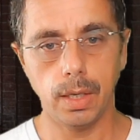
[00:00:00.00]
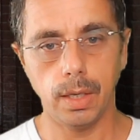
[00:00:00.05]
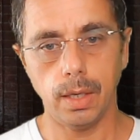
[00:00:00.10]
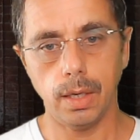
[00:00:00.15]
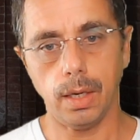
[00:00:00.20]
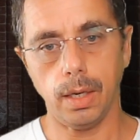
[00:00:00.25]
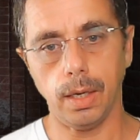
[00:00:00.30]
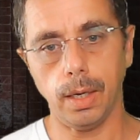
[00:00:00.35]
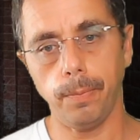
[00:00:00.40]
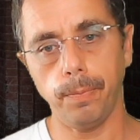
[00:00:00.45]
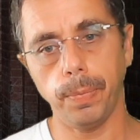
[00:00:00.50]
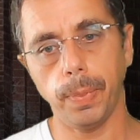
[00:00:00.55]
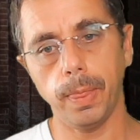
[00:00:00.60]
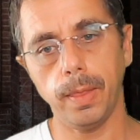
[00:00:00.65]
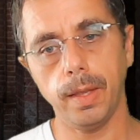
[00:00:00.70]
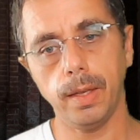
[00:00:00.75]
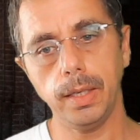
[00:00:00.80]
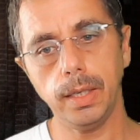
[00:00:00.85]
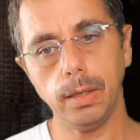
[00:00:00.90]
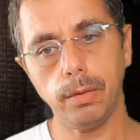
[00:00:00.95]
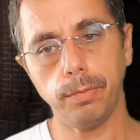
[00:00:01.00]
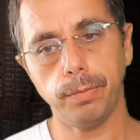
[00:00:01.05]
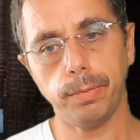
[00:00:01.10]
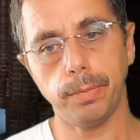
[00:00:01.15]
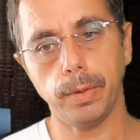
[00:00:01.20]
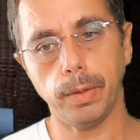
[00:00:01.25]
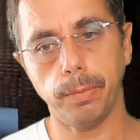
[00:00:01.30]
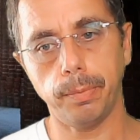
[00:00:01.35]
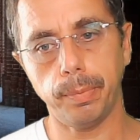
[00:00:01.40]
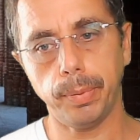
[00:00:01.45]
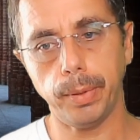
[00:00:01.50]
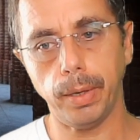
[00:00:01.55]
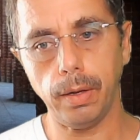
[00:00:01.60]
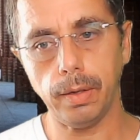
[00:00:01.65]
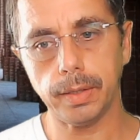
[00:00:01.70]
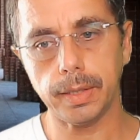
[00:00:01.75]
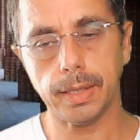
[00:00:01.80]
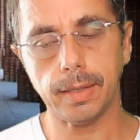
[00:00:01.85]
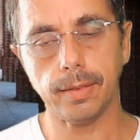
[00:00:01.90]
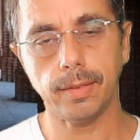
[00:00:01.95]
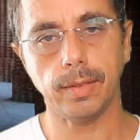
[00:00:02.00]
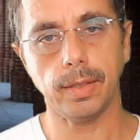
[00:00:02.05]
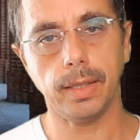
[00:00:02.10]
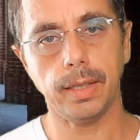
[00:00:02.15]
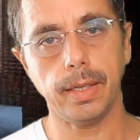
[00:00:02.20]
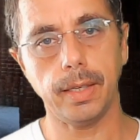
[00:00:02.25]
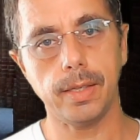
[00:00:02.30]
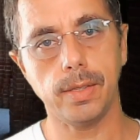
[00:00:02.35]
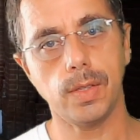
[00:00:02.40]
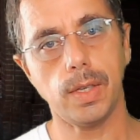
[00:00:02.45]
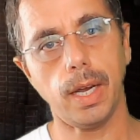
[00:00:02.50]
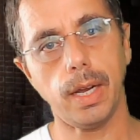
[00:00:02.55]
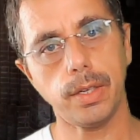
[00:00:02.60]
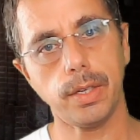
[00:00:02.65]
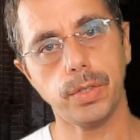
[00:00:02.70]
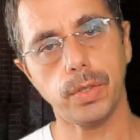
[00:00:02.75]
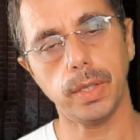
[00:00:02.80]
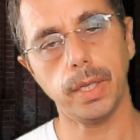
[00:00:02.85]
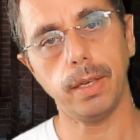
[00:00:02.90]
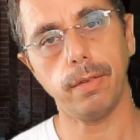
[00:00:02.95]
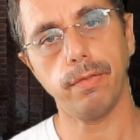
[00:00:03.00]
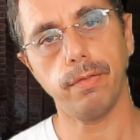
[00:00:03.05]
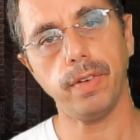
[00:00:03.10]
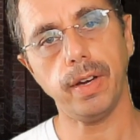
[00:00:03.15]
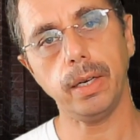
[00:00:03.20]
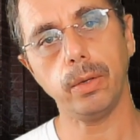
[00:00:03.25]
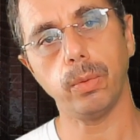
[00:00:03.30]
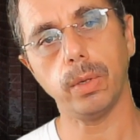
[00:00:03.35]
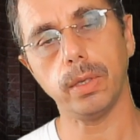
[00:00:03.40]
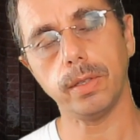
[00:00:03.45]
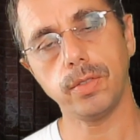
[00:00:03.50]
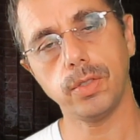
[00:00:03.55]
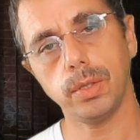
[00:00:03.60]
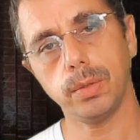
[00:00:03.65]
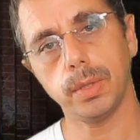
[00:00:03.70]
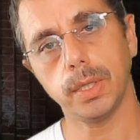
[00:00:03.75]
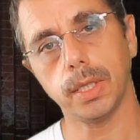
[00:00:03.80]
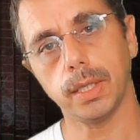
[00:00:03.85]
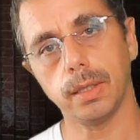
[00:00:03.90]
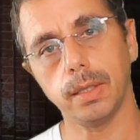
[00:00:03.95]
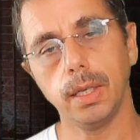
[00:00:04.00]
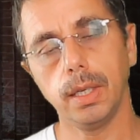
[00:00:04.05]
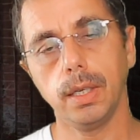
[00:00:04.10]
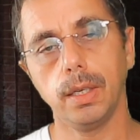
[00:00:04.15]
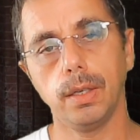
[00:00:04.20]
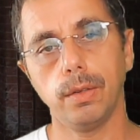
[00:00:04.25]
The idea of progress is actually very well suited